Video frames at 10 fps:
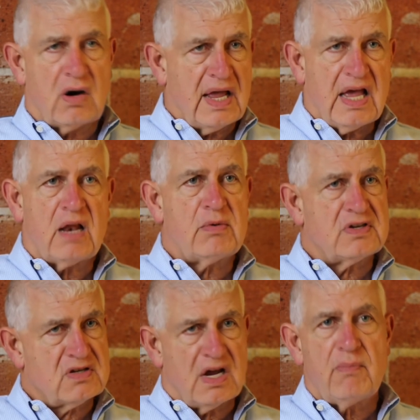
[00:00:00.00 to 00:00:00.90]
or an
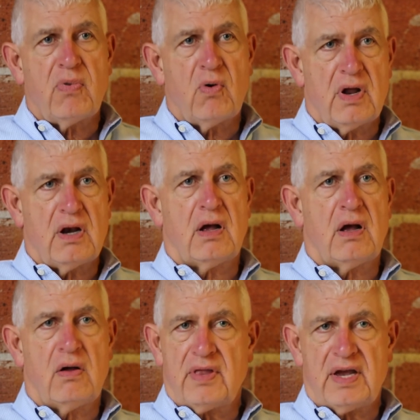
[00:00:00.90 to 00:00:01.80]
element standpoint
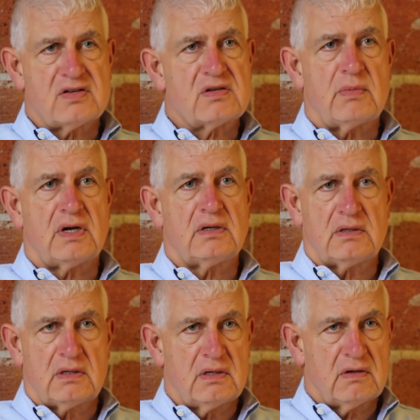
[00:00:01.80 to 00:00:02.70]
on the estimate
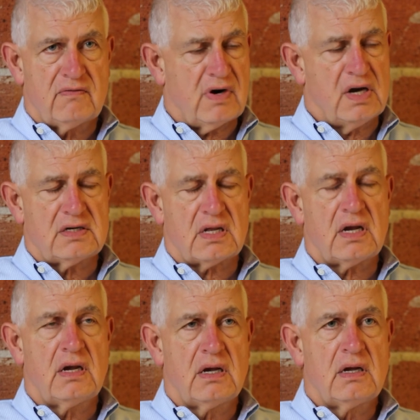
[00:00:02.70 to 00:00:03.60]
very
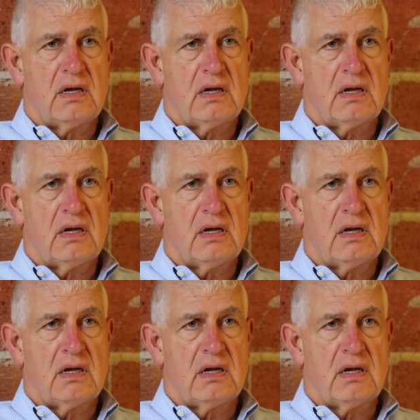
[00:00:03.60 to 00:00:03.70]
easily.